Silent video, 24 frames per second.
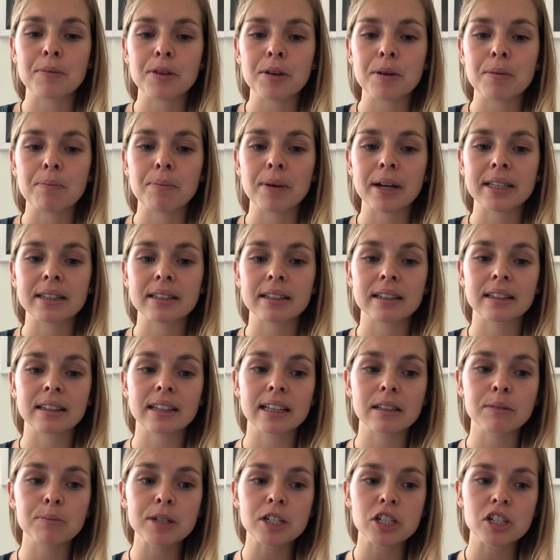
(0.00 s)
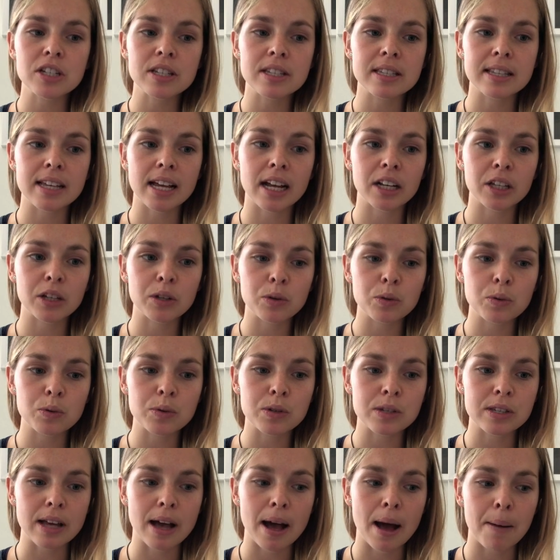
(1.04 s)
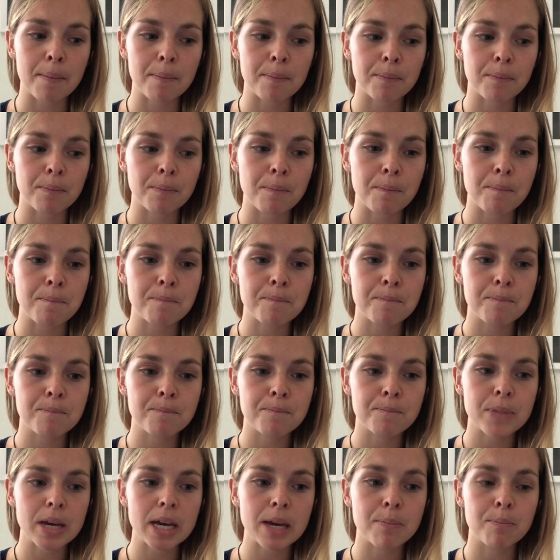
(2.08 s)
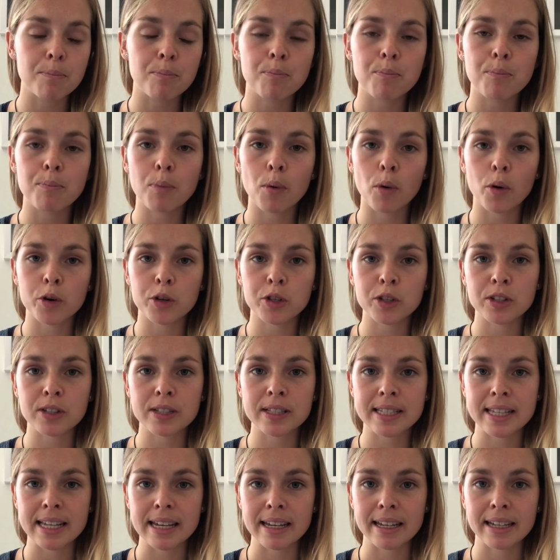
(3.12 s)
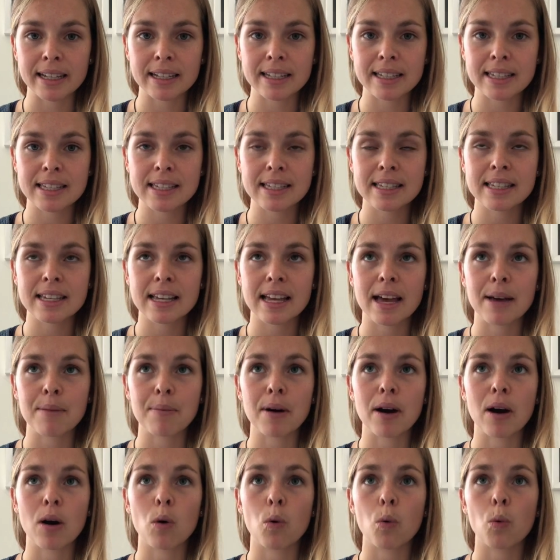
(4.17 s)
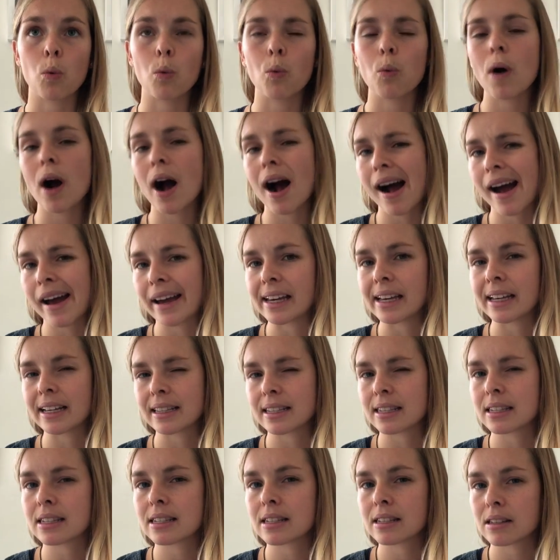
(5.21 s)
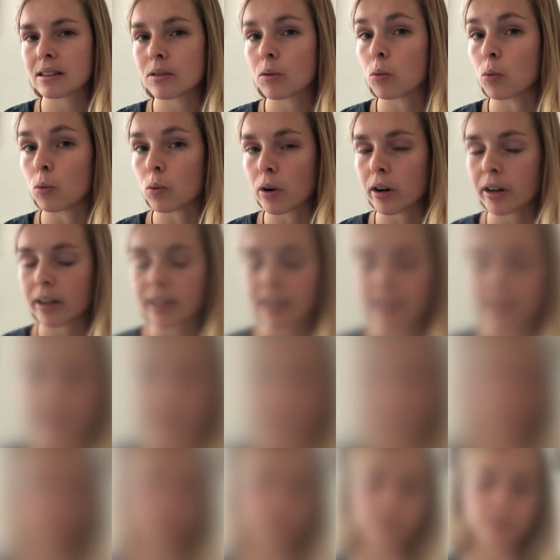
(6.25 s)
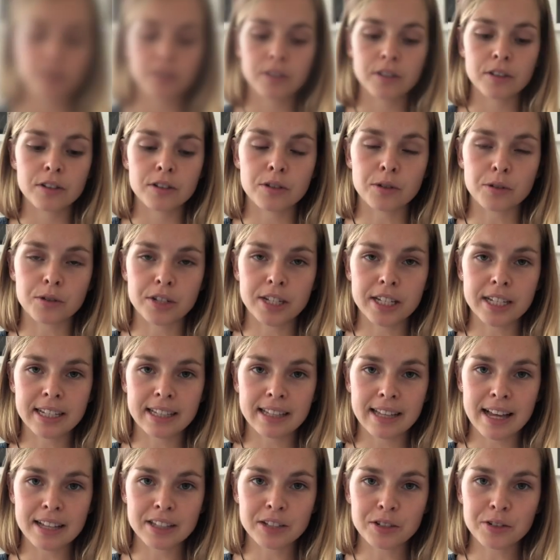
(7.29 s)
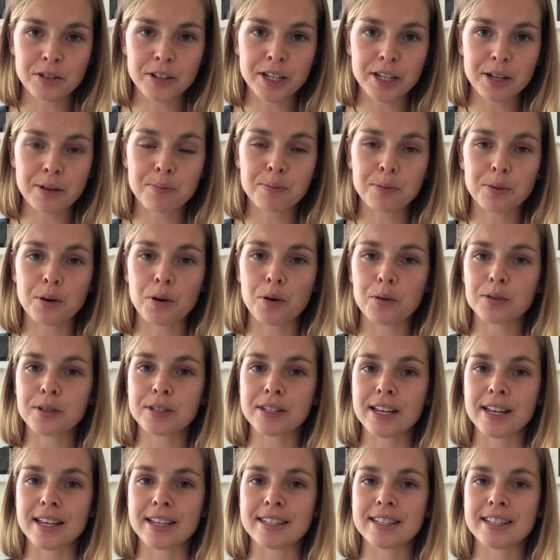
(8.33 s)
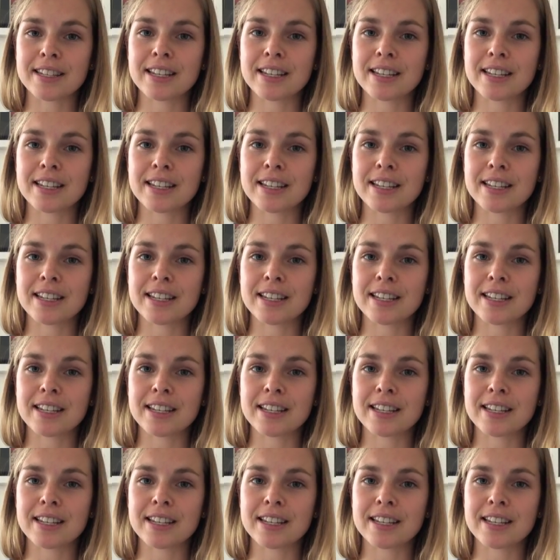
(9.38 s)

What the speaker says: But let me just tell you some important things about why it's working. So decluttering process